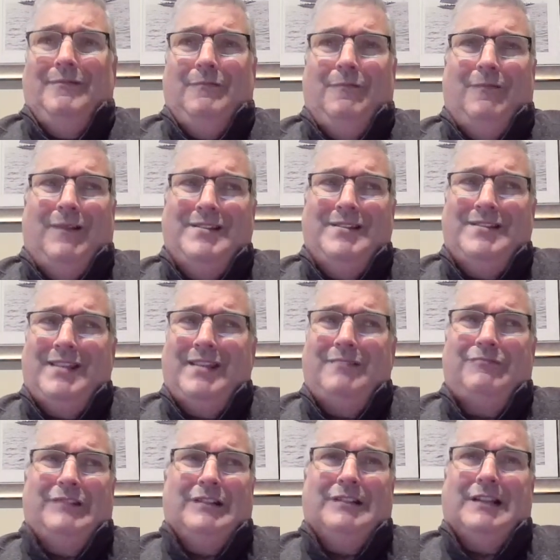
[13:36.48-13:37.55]
once they
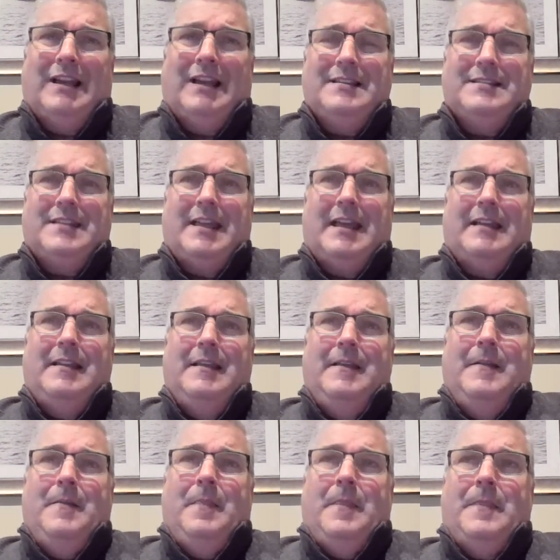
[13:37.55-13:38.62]
realized that
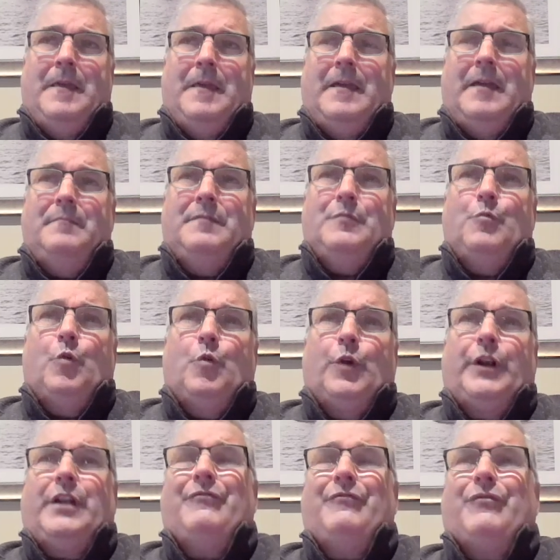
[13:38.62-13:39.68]
they had been
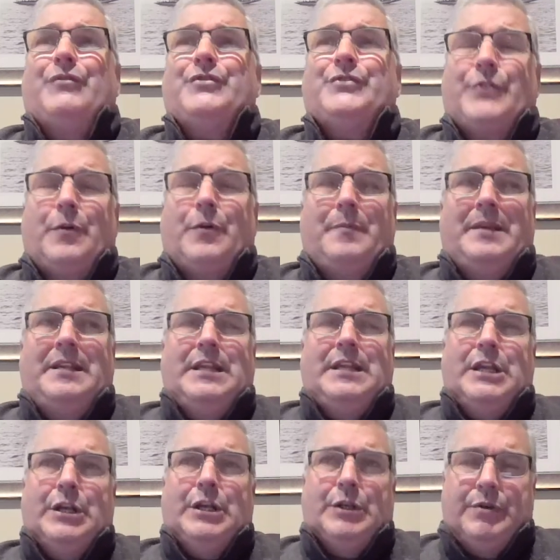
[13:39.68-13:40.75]
working for so many
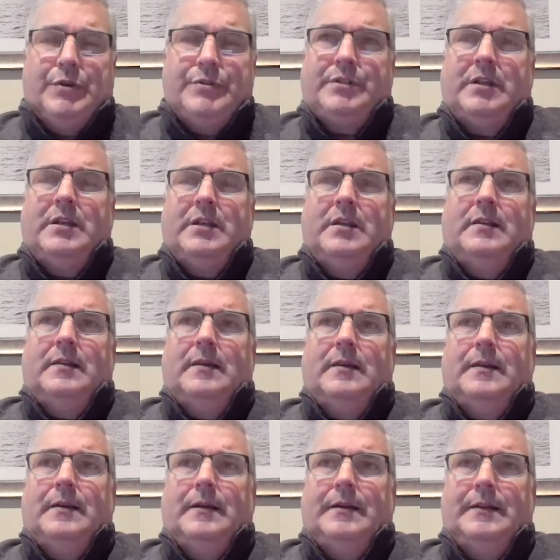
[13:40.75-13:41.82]
years
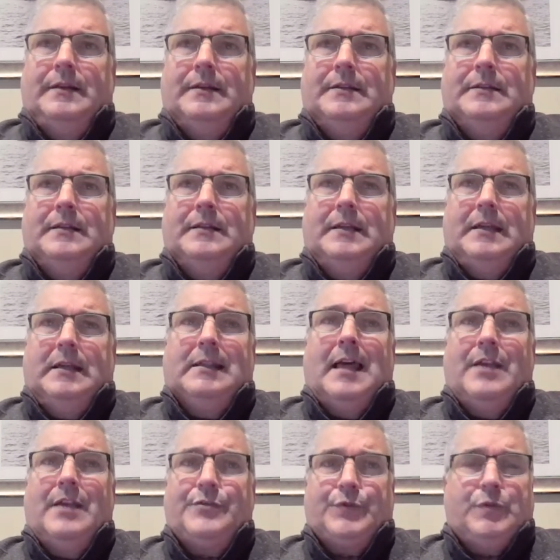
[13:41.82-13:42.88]
uh, in a
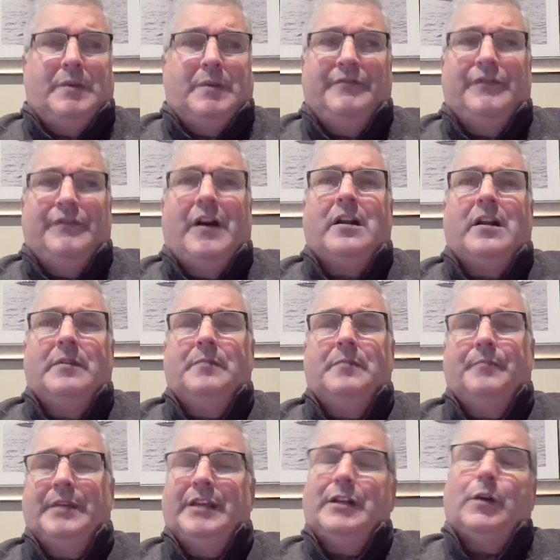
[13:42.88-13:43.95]
classroom
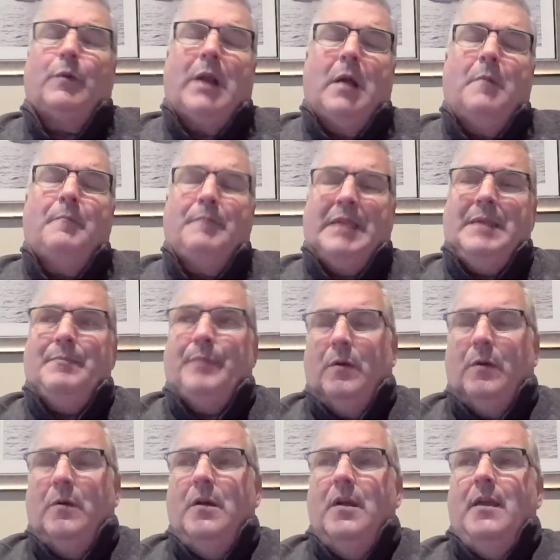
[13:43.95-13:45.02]
environment, being around
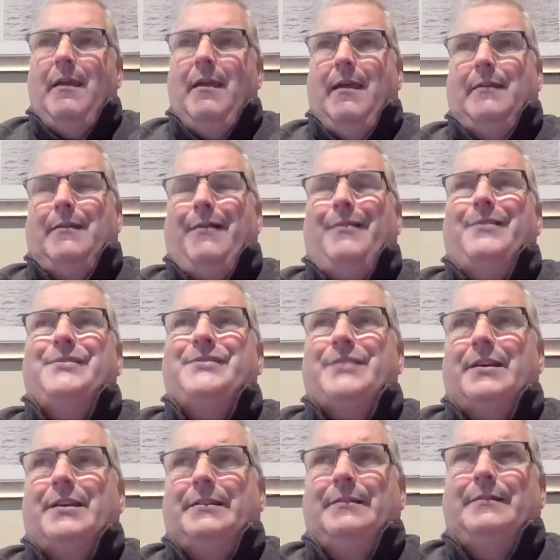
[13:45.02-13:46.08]
people, and all of a
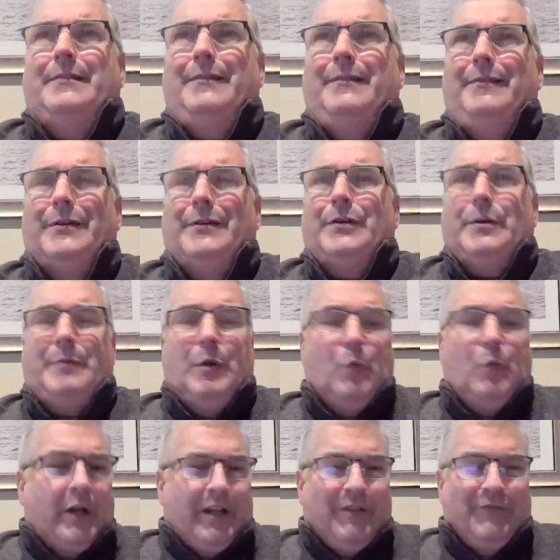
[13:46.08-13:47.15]
sudden they're going to be
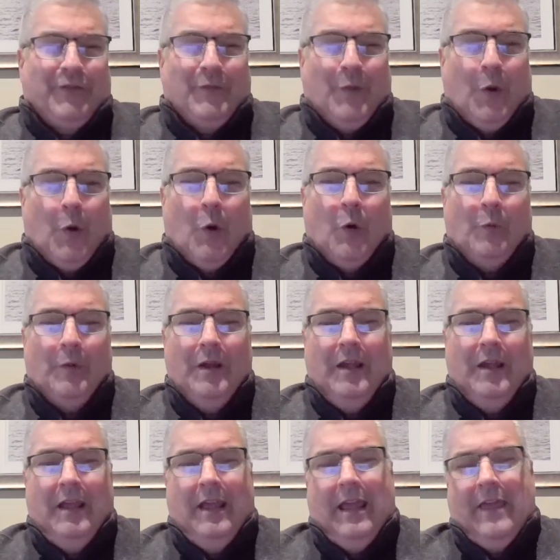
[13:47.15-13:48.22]
working from home,
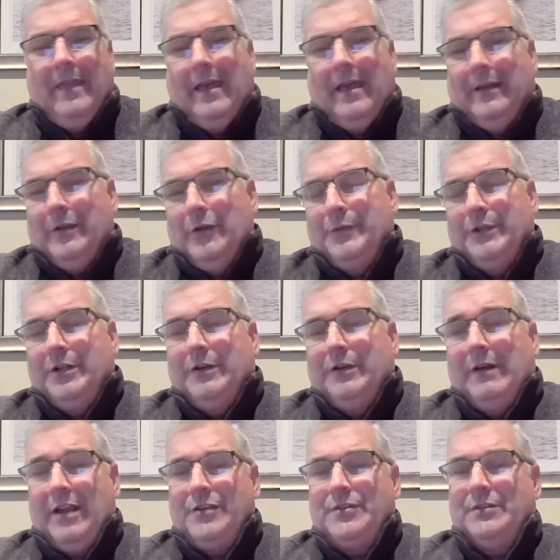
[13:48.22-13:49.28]
and that human
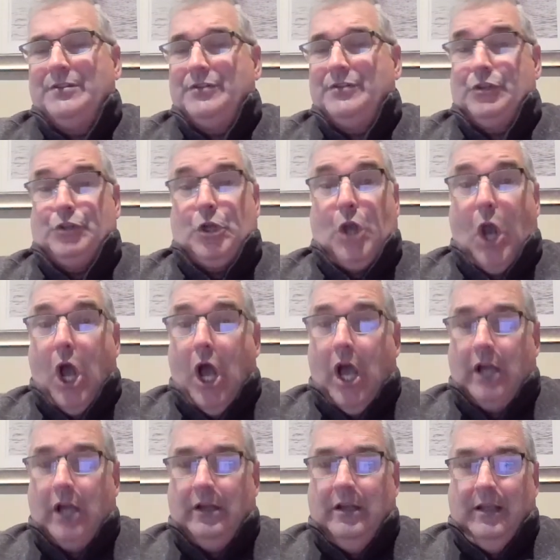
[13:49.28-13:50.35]
interaction is just
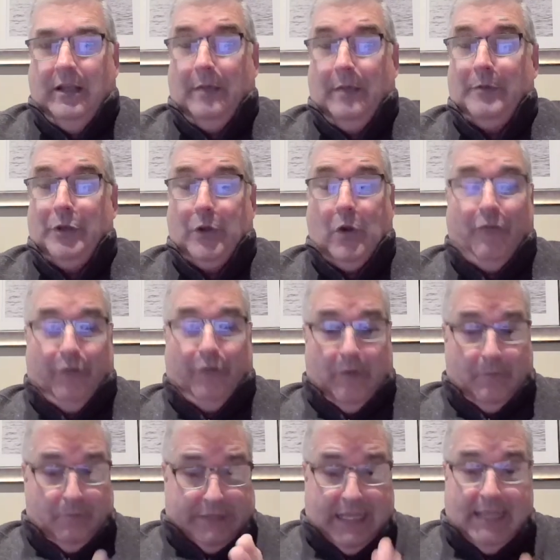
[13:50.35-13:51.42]
gone. I mean, you go
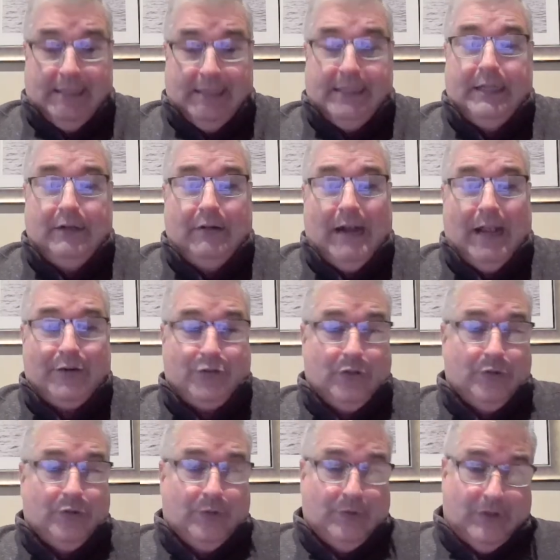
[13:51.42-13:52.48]
from daily
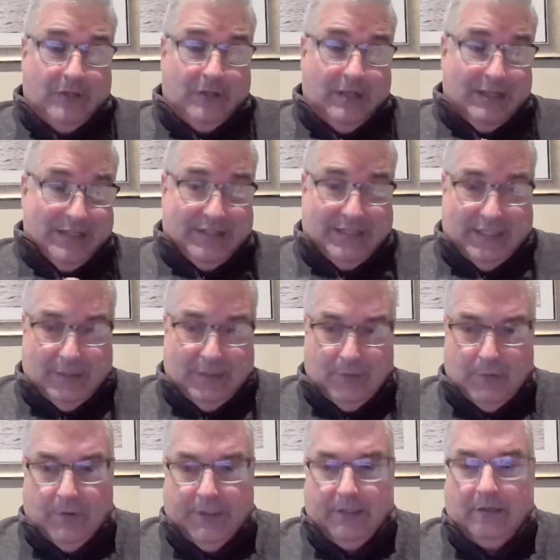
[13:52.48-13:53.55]
interaction to
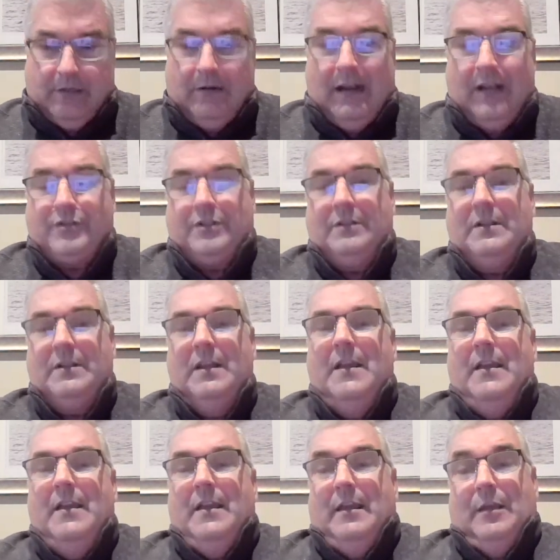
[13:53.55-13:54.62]
zero interaction.
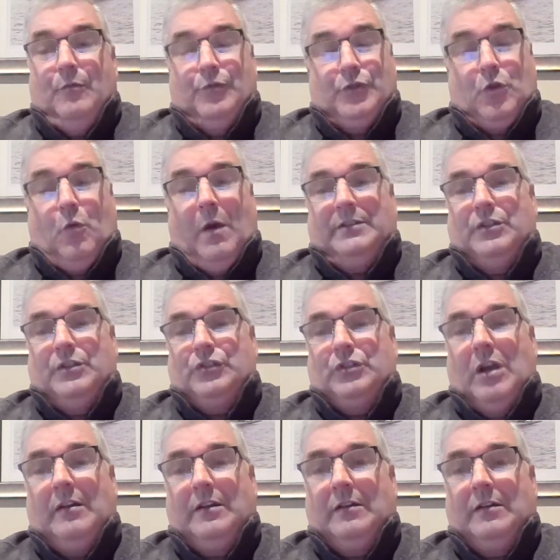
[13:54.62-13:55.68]
It was quite the
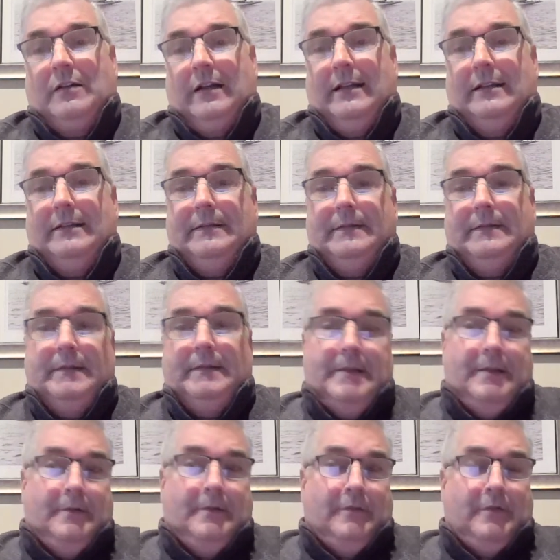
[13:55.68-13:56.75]
shocker. And,
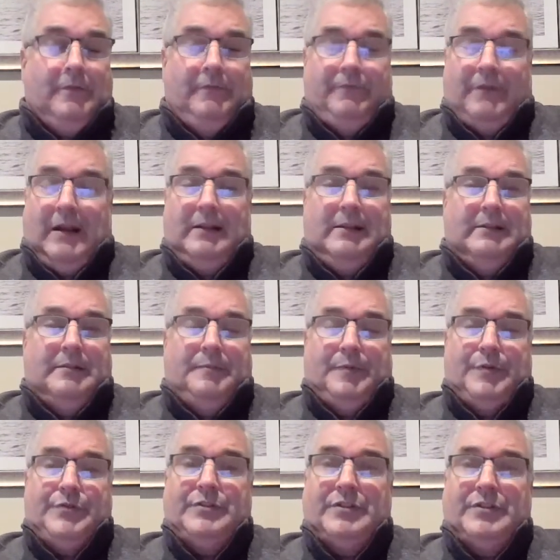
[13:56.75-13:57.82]
you know, frankly, the
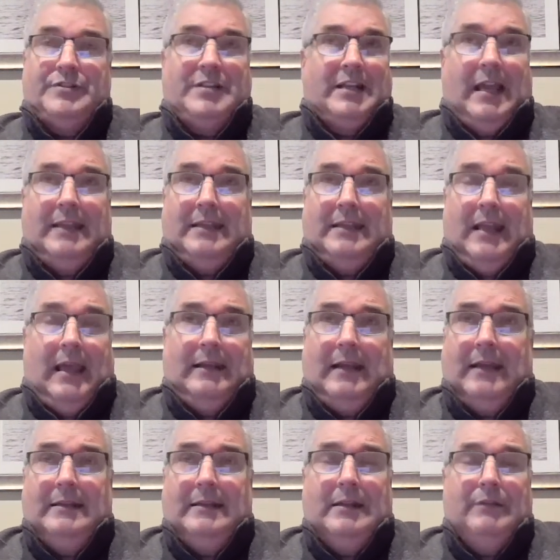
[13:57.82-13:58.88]
person just said, I,
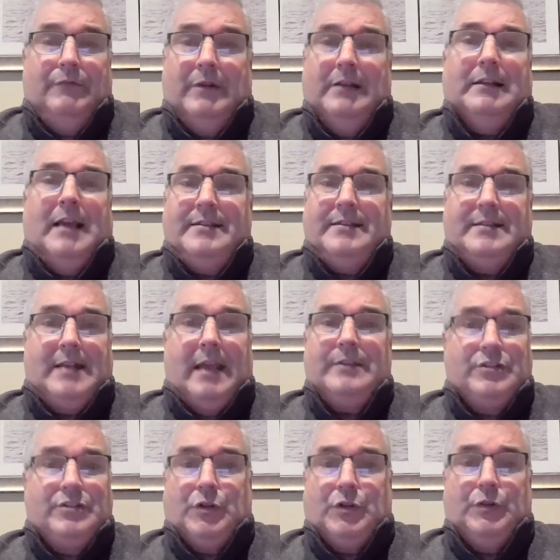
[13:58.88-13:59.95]
I, I didn't realize that I
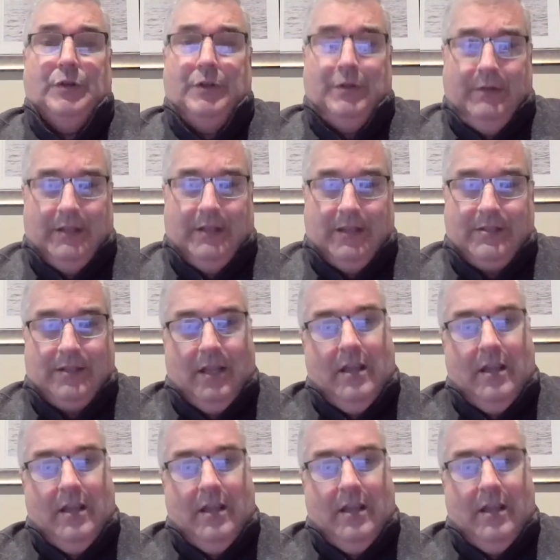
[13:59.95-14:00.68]
just couldn't do this